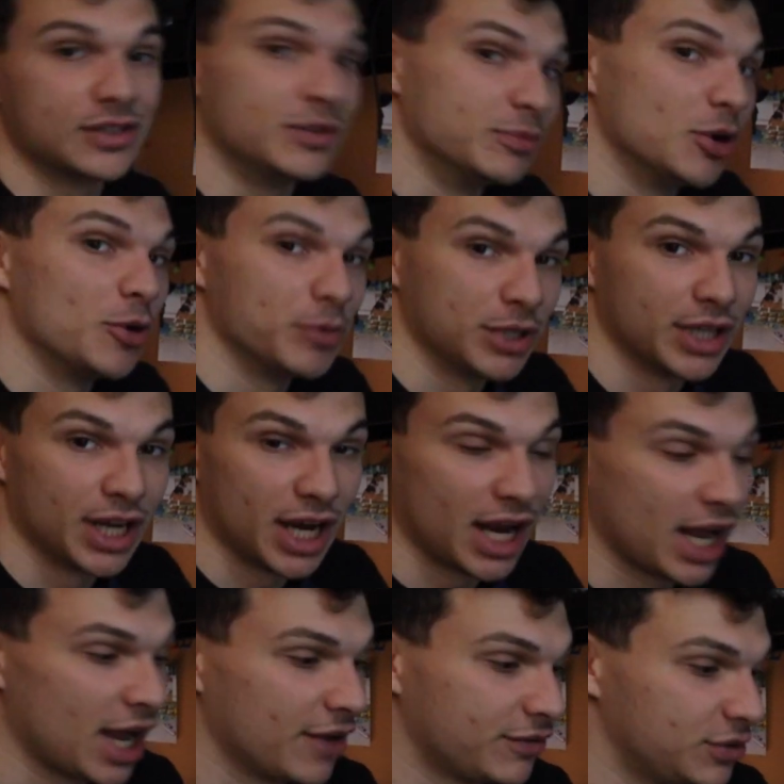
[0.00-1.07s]
moment that I
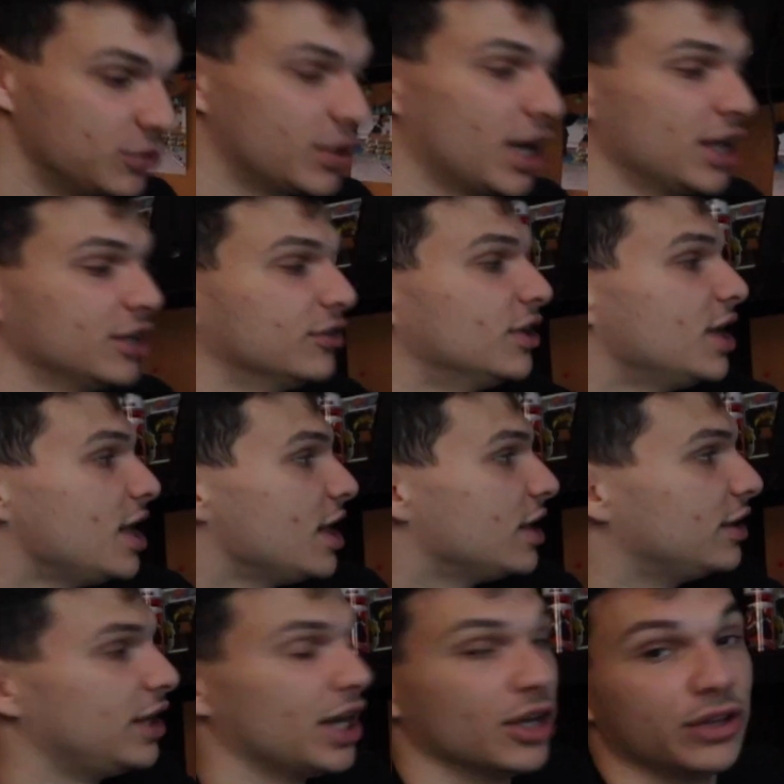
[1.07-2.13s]
have to kind of
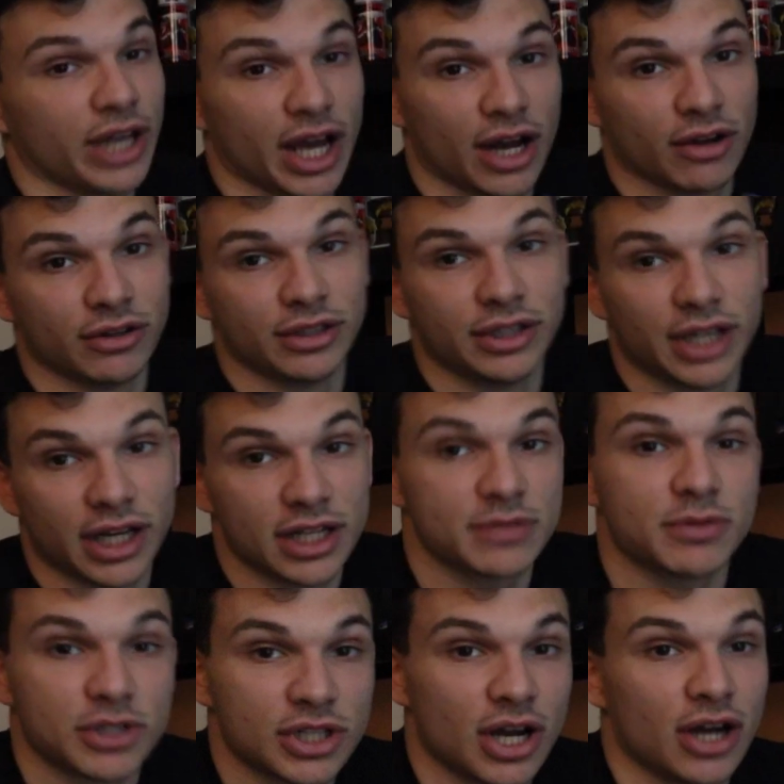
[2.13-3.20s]
nail down, get as
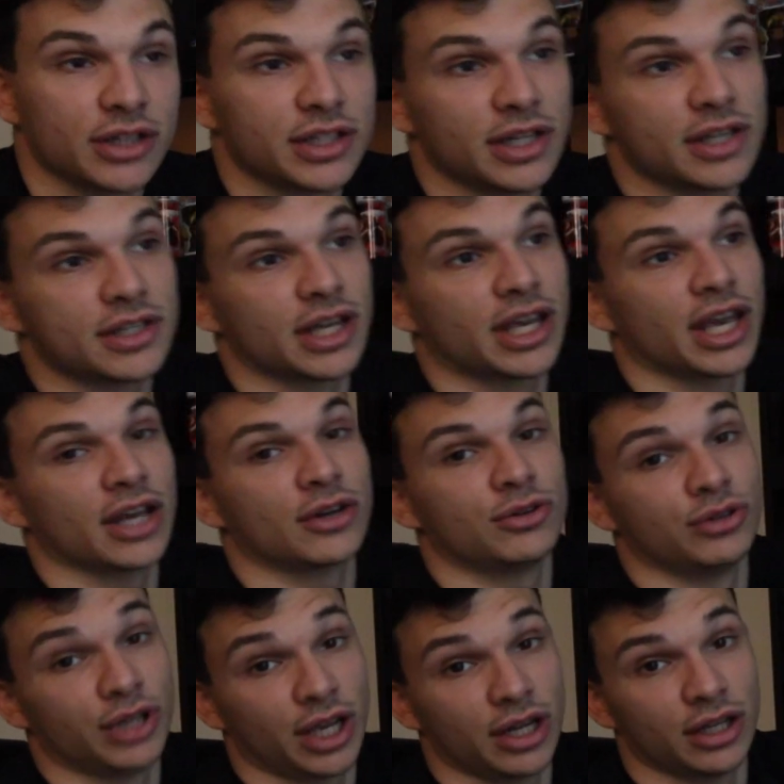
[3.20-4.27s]
much content as I can
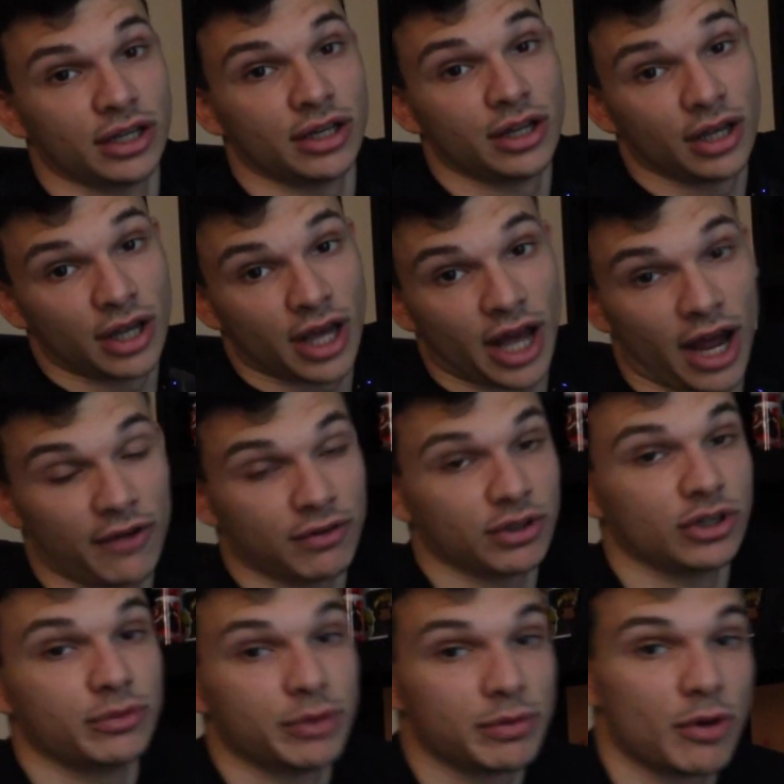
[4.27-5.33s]
created, have a
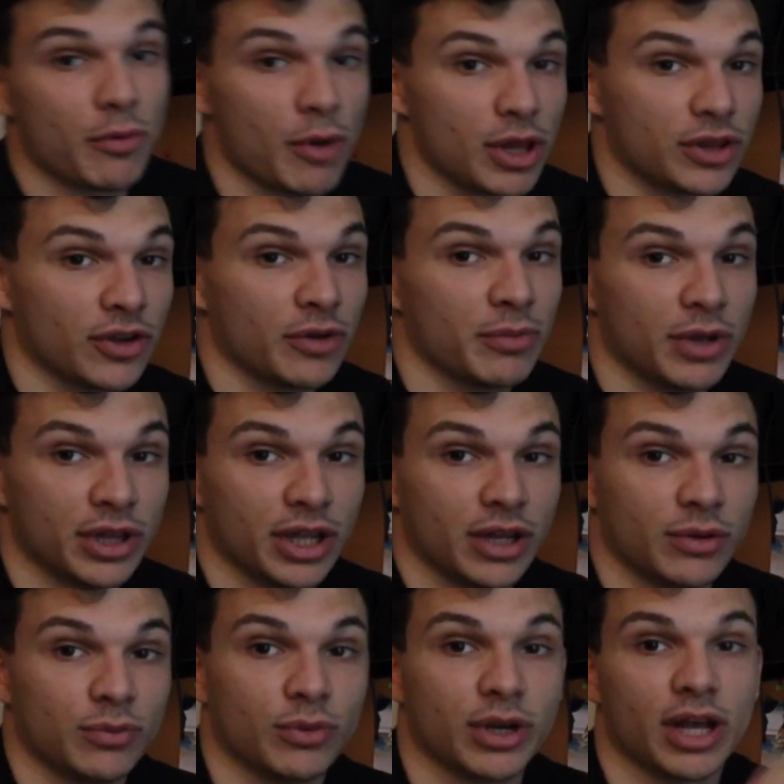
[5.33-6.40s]
little bit of momentum, and
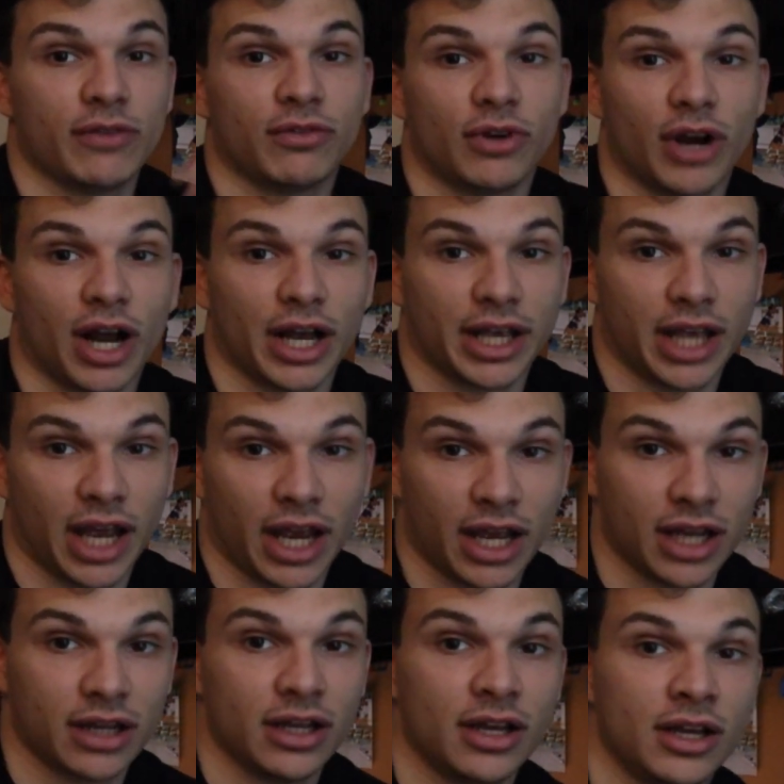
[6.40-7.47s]
then whenever I
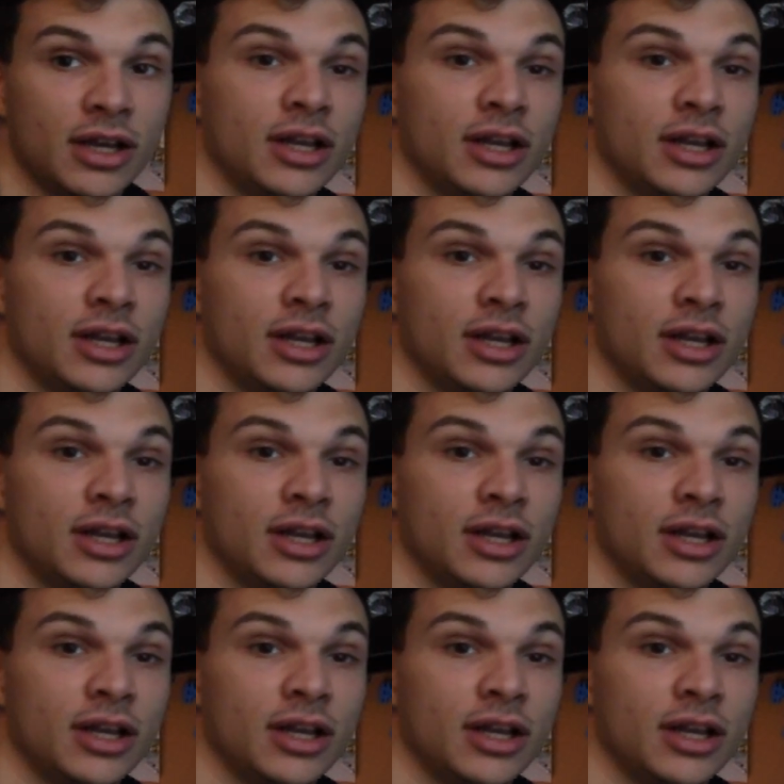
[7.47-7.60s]
can,